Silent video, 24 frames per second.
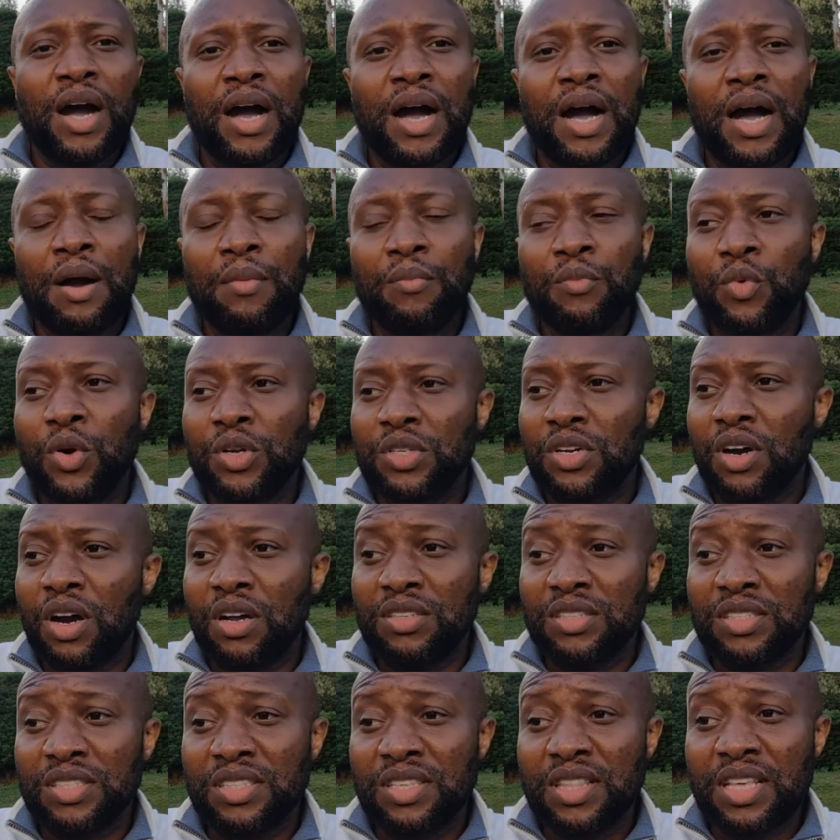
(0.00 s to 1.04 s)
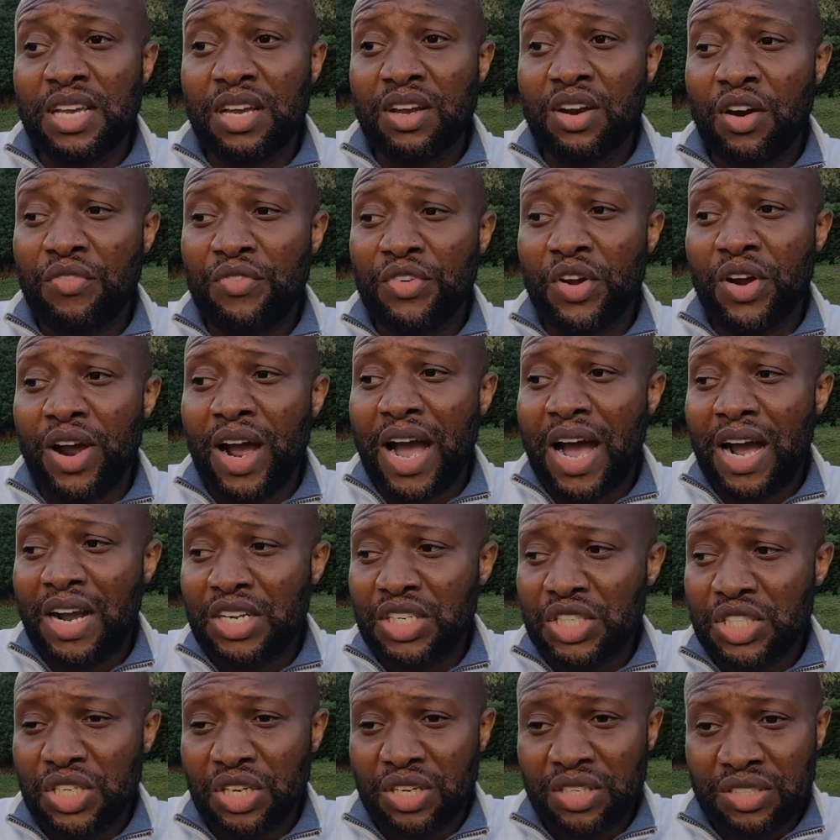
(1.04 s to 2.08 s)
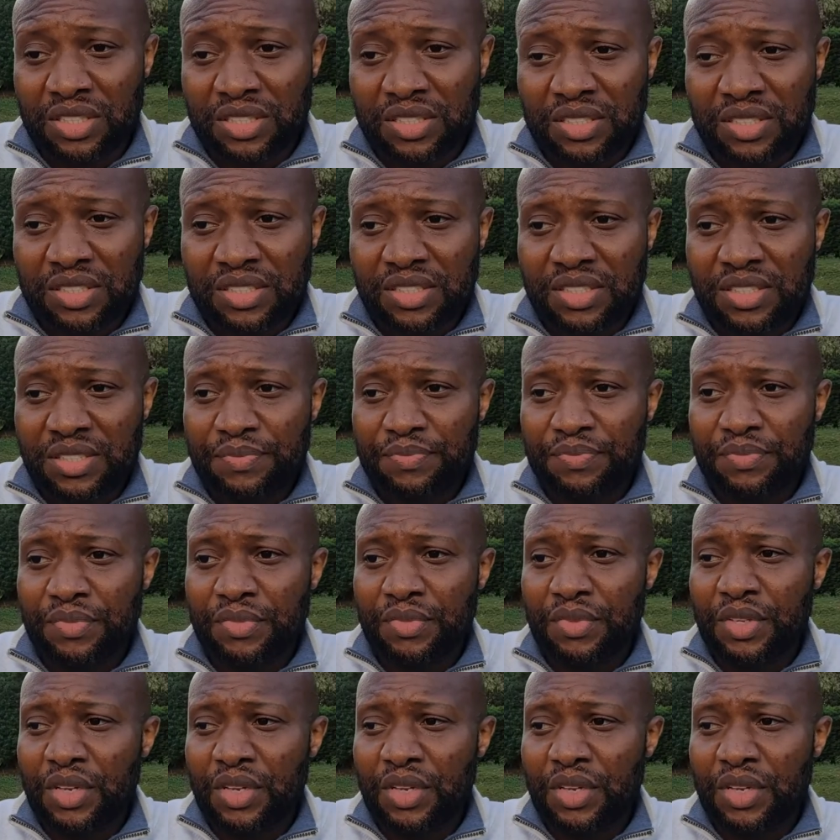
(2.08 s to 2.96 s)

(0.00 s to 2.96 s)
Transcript: what others think of your actions